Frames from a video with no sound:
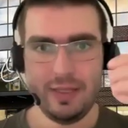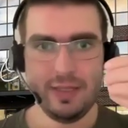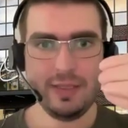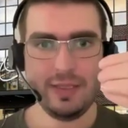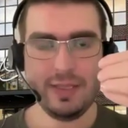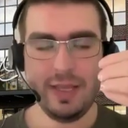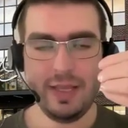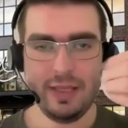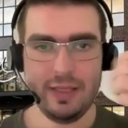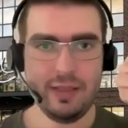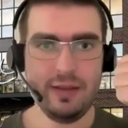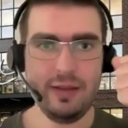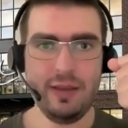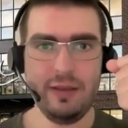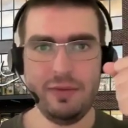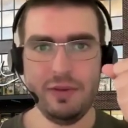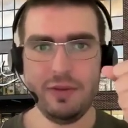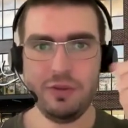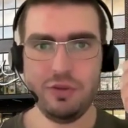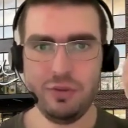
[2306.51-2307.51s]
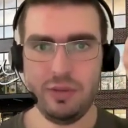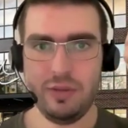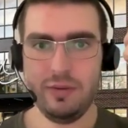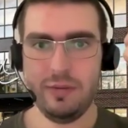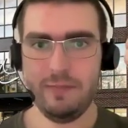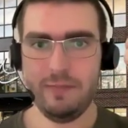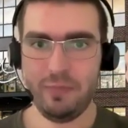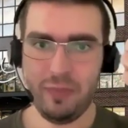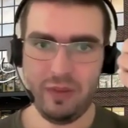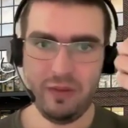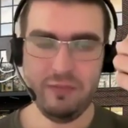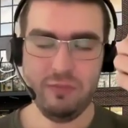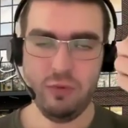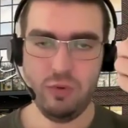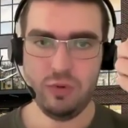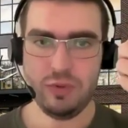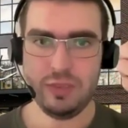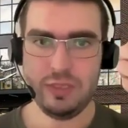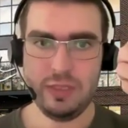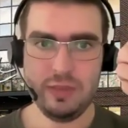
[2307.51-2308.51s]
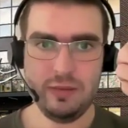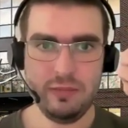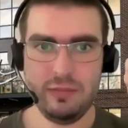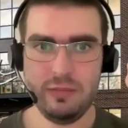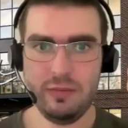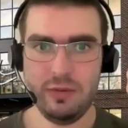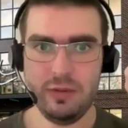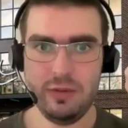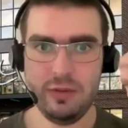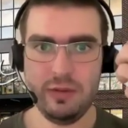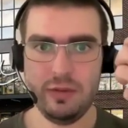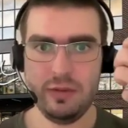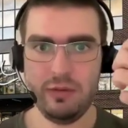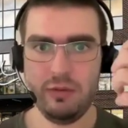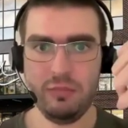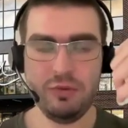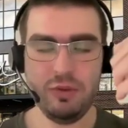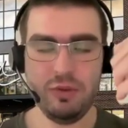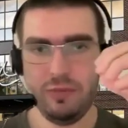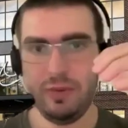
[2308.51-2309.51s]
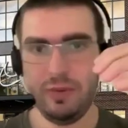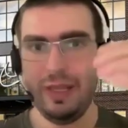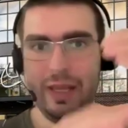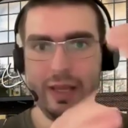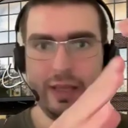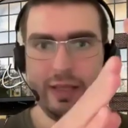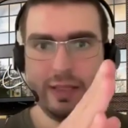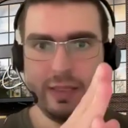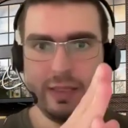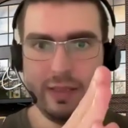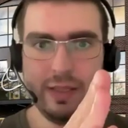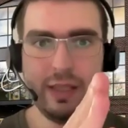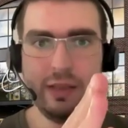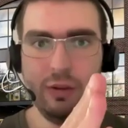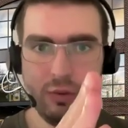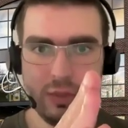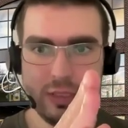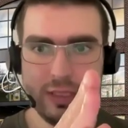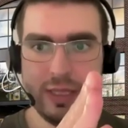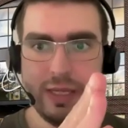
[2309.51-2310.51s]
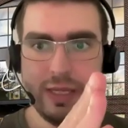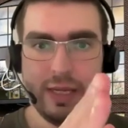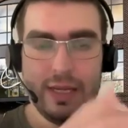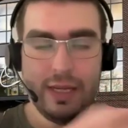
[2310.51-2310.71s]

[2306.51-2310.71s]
that eventually was observed as deadlocks.